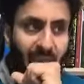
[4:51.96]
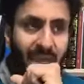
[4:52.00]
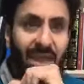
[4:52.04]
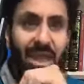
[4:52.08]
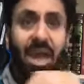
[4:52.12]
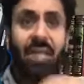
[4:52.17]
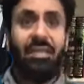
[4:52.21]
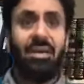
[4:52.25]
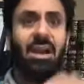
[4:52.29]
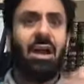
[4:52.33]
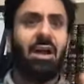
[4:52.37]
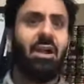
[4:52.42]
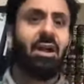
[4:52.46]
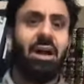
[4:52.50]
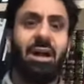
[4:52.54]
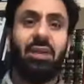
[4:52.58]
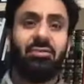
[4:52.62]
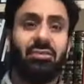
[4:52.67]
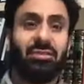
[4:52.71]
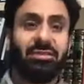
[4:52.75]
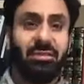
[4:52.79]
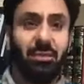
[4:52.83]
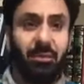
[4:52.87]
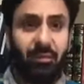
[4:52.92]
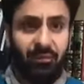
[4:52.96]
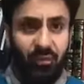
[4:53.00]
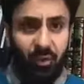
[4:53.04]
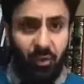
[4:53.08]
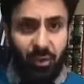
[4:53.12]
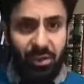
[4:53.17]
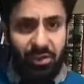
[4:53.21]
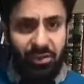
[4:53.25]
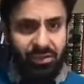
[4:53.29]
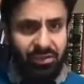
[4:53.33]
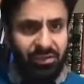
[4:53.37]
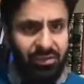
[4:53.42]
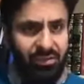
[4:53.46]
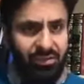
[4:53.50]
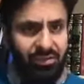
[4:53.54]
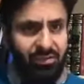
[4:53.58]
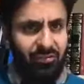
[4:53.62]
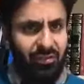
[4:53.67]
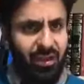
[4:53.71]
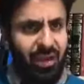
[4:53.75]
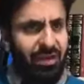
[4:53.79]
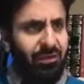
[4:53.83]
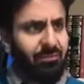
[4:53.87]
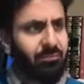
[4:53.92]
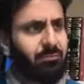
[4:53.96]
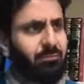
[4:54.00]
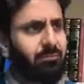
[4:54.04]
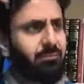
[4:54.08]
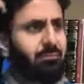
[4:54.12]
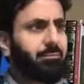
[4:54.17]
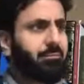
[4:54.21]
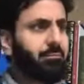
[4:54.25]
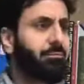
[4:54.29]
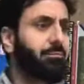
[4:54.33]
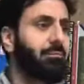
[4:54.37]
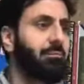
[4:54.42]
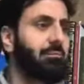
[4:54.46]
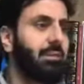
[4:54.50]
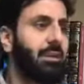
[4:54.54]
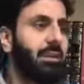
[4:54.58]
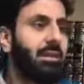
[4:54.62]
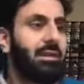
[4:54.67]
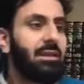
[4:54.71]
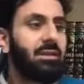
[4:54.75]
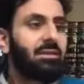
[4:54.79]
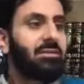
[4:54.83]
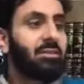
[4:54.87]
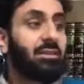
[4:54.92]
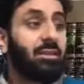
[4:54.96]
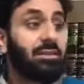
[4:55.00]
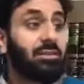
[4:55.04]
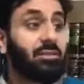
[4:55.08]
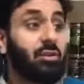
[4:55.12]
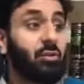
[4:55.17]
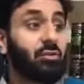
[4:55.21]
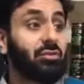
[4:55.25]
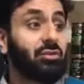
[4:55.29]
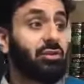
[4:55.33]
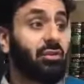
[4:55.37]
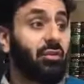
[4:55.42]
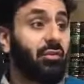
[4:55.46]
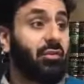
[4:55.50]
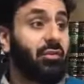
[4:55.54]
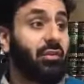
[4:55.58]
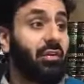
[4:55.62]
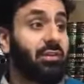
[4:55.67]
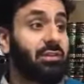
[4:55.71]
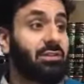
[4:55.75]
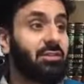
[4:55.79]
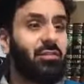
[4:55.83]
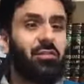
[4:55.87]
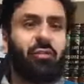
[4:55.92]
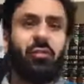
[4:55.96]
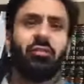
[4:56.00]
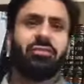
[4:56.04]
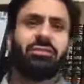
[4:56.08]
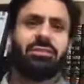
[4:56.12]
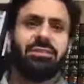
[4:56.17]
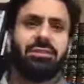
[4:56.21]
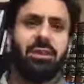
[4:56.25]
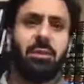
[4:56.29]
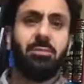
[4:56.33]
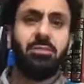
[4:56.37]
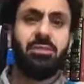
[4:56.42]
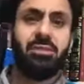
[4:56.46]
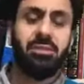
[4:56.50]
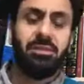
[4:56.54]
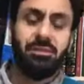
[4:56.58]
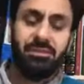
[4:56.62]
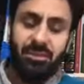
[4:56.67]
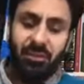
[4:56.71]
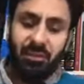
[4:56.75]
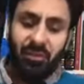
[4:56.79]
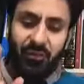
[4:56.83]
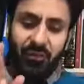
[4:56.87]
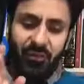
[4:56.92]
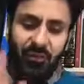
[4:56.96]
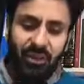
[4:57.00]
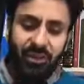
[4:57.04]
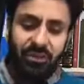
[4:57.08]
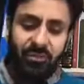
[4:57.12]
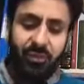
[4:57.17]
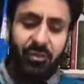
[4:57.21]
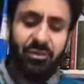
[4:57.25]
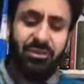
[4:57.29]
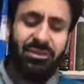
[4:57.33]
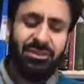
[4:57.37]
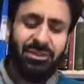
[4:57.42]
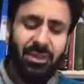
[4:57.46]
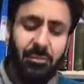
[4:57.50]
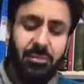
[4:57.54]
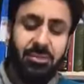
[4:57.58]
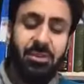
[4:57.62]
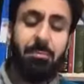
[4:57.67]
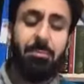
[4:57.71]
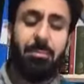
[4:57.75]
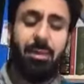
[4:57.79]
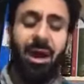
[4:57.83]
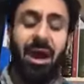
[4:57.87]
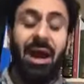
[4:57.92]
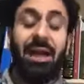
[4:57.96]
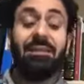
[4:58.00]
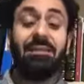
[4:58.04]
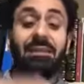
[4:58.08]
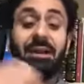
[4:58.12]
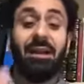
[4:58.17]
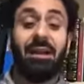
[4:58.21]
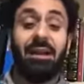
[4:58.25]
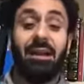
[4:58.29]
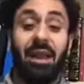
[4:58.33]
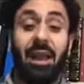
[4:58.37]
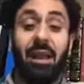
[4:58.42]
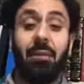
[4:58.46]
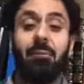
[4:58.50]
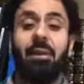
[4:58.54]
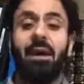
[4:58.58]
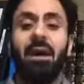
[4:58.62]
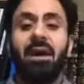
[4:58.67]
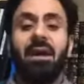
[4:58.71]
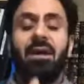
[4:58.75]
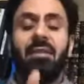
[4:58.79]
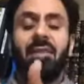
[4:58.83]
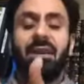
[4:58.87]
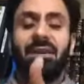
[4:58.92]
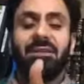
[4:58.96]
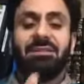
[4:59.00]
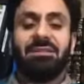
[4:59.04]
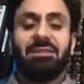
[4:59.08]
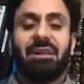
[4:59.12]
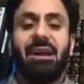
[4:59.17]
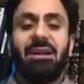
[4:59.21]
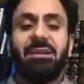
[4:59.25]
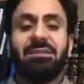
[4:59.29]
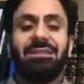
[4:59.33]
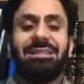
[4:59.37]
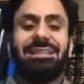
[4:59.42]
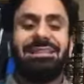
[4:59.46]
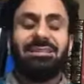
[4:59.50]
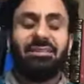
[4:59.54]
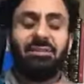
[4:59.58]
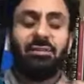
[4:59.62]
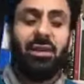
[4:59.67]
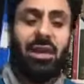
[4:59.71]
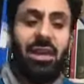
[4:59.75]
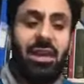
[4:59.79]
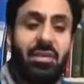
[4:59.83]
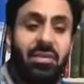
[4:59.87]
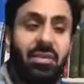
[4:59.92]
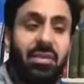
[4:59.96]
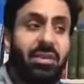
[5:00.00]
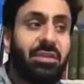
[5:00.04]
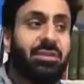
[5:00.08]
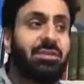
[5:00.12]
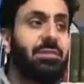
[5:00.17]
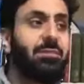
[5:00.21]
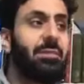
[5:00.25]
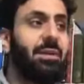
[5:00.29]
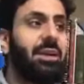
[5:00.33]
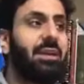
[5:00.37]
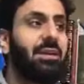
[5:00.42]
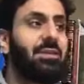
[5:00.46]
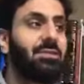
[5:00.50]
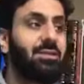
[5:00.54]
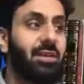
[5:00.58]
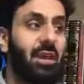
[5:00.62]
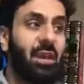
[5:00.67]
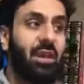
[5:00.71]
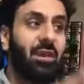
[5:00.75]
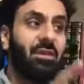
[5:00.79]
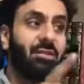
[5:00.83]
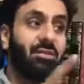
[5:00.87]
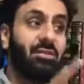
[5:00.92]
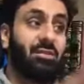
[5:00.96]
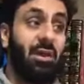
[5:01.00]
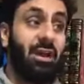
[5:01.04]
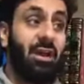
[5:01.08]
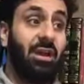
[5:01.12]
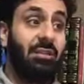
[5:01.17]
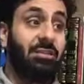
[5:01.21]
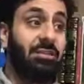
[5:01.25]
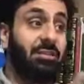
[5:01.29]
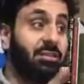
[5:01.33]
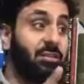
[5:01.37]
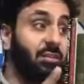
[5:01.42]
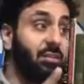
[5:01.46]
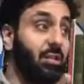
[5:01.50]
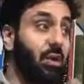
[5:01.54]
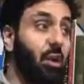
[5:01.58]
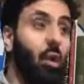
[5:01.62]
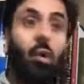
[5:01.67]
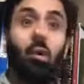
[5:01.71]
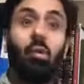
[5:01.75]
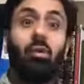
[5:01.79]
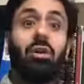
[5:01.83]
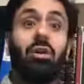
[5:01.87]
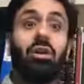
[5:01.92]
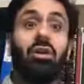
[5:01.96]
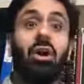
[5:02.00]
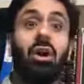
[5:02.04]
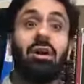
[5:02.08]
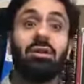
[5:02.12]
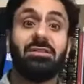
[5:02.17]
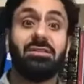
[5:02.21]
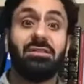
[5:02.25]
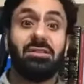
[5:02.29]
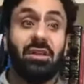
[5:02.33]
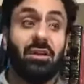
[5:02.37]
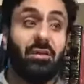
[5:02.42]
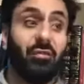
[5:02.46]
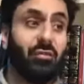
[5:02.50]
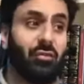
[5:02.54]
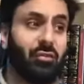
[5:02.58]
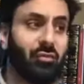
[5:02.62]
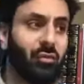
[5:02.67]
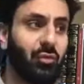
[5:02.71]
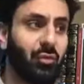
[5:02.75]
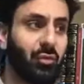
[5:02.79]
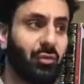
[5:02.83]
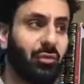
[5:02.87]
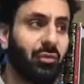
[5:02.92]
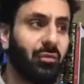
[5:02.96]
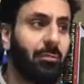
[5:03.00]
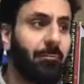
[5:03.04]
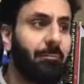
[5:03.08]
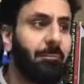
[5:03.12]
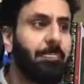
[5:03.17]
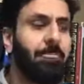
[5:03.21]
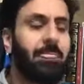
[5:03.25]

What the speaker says: And then I'll address some of your questions. Right. So let's go to the first false assumption. So the first false assumption behind the claim that science leads to atheism is science is the only yardstick for truth.